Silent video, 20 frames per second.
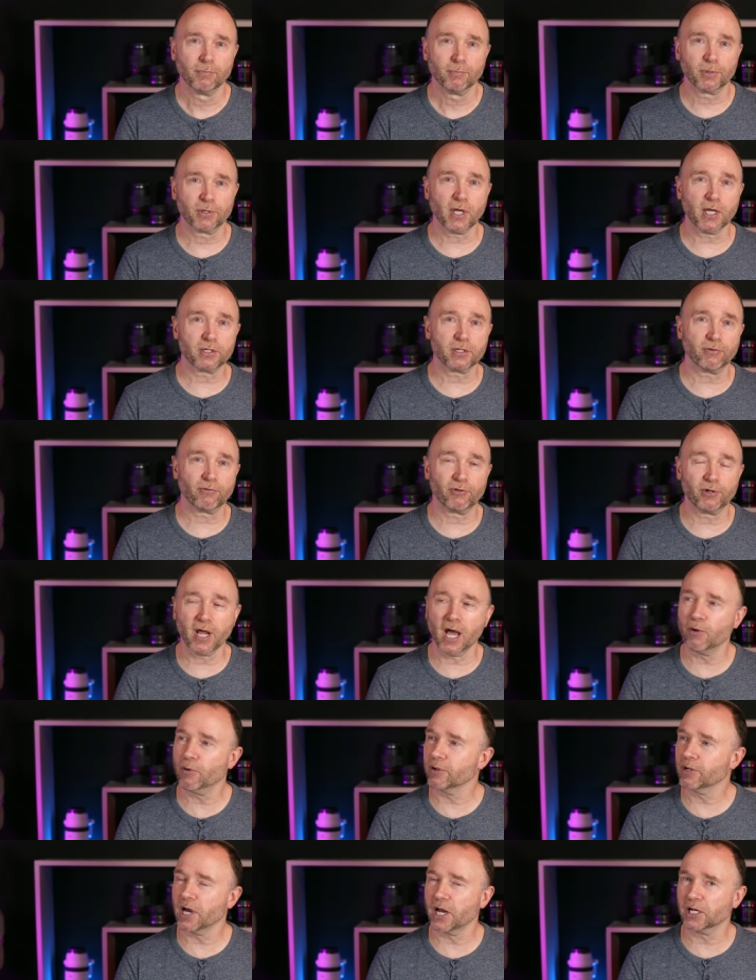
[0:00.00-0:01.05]
But that's it for
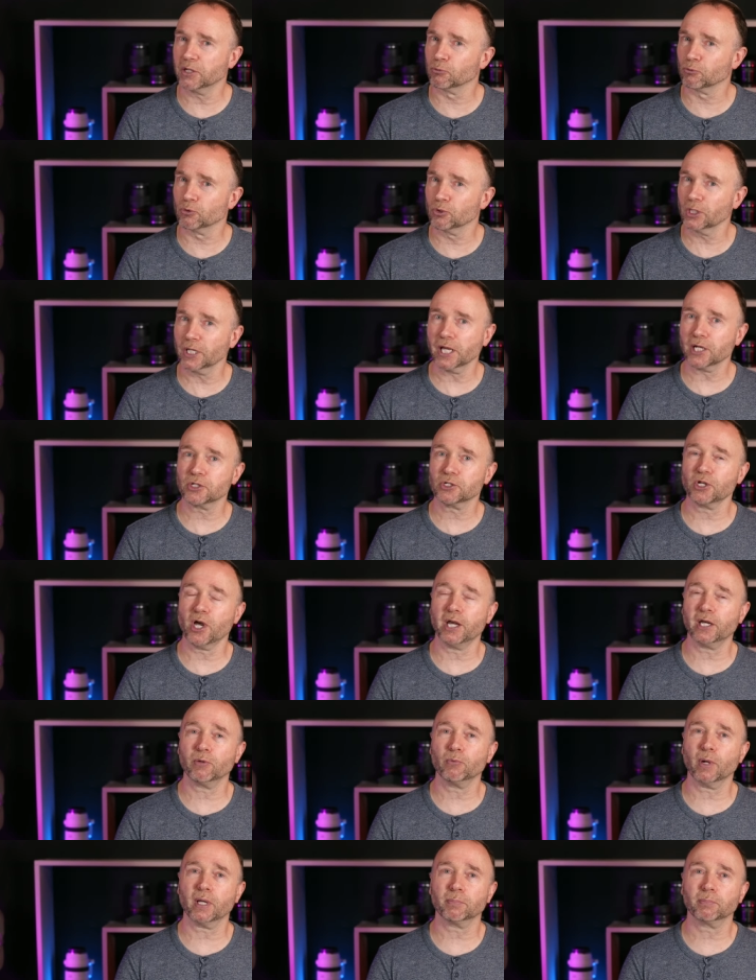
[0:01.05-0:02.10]
now. We've got a really
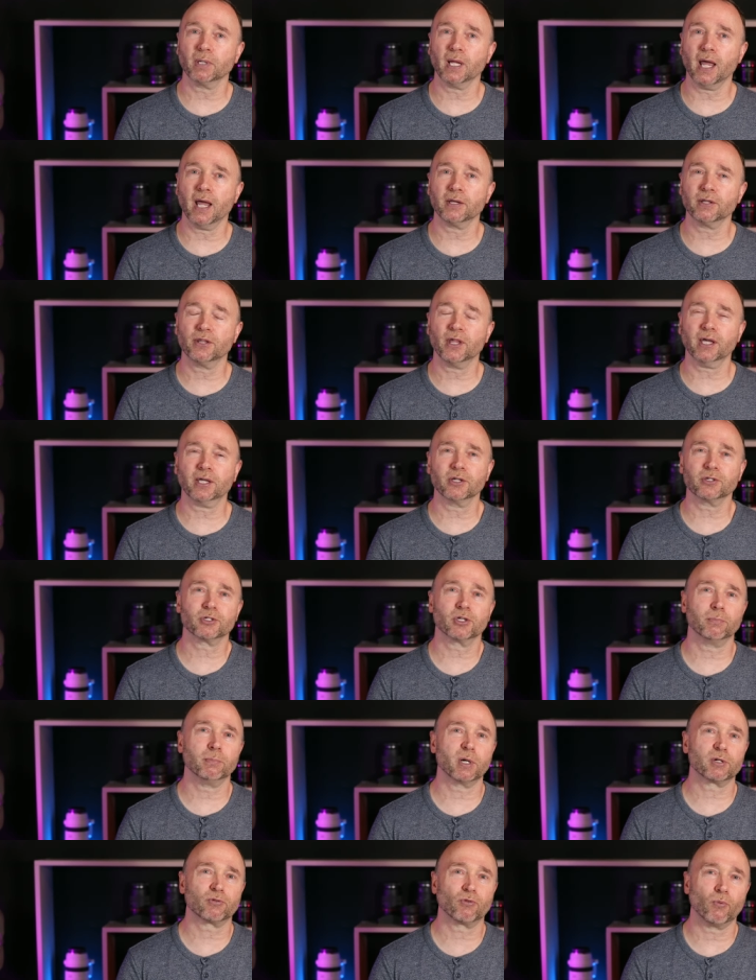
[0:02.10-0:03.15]
exciting week planned. Thank you so
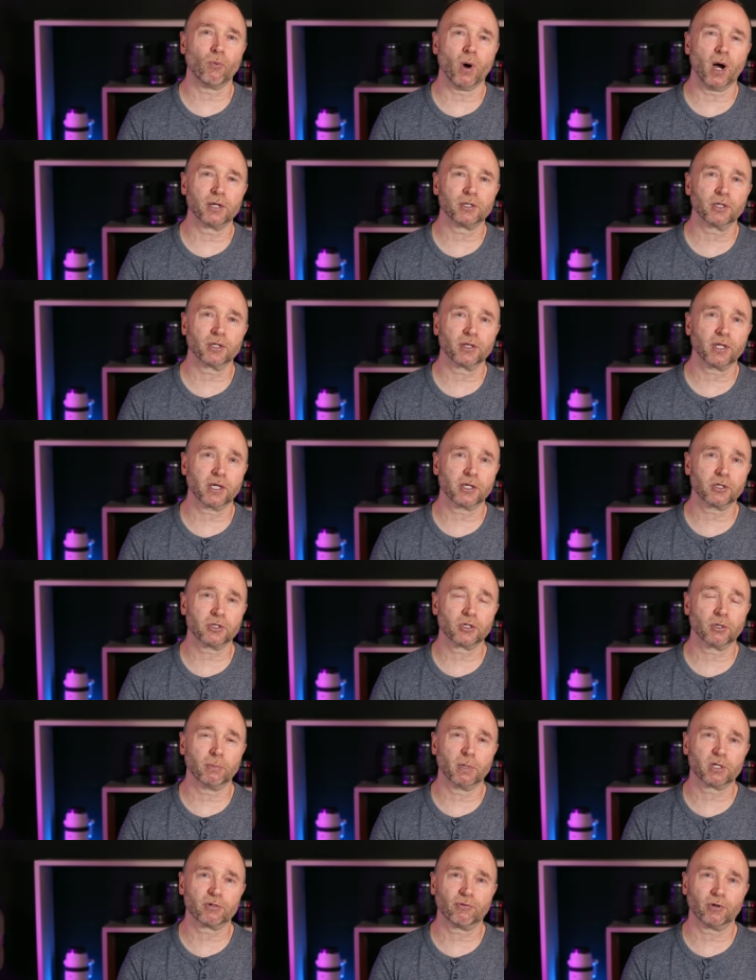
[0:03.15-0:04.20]
much for watching. Thank you
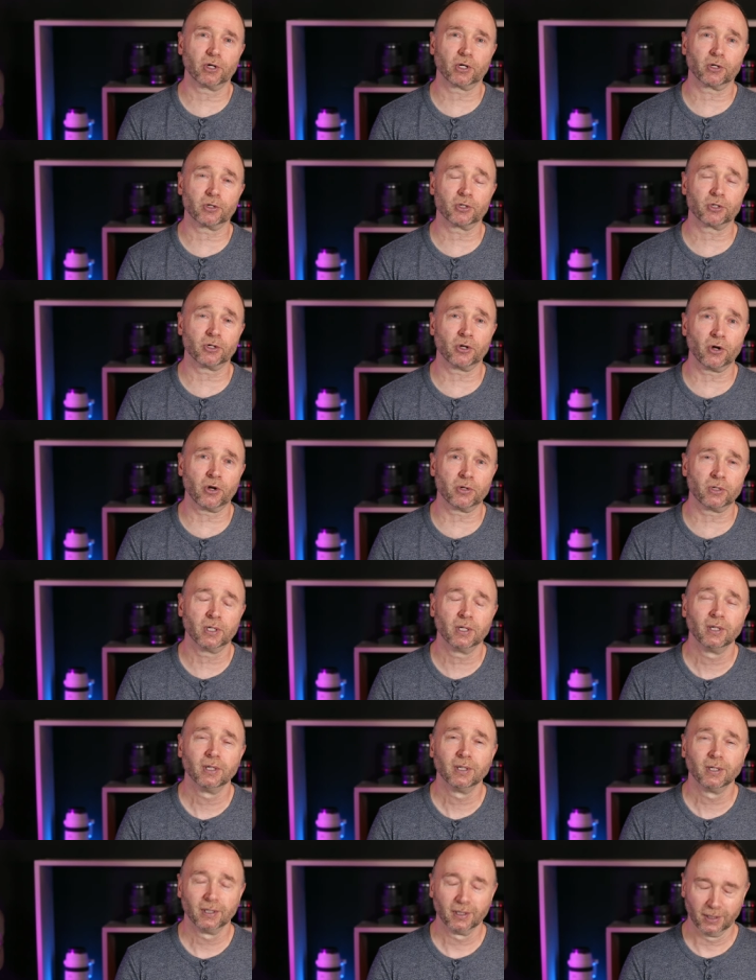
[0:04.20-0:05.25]
so much for your concern.
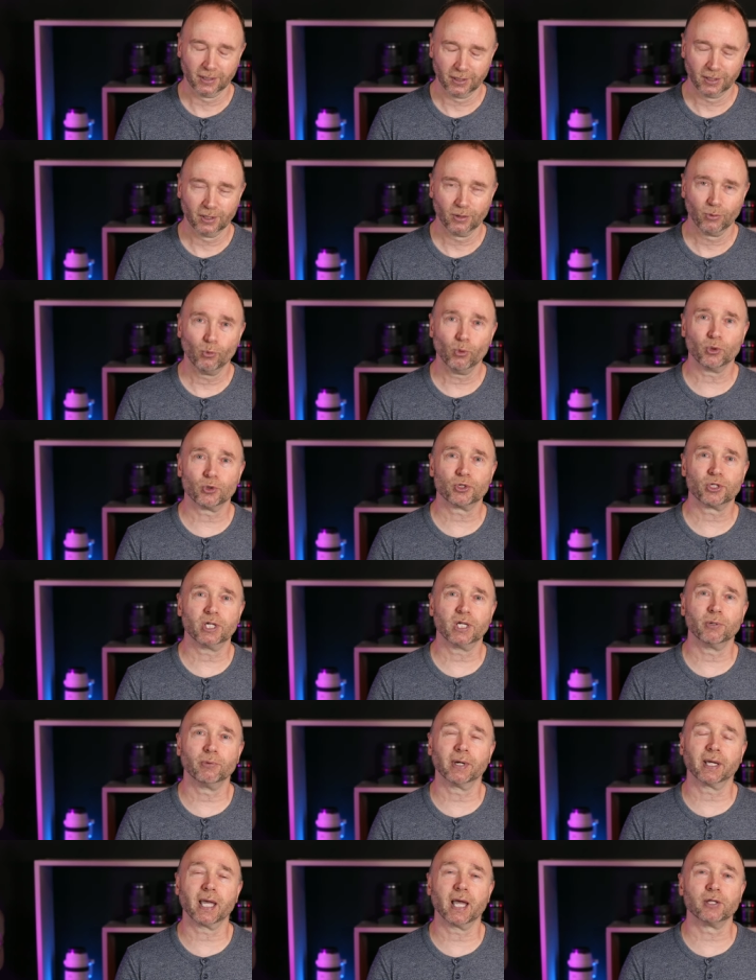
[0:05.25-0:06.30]
We'll see
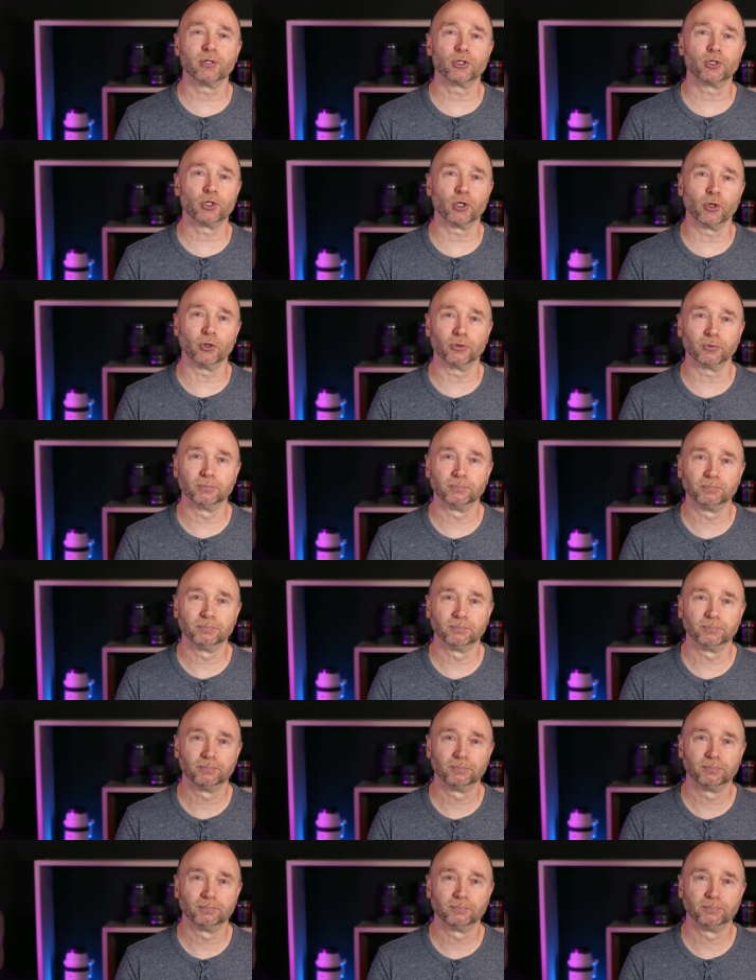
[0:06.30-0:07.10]
you again soon.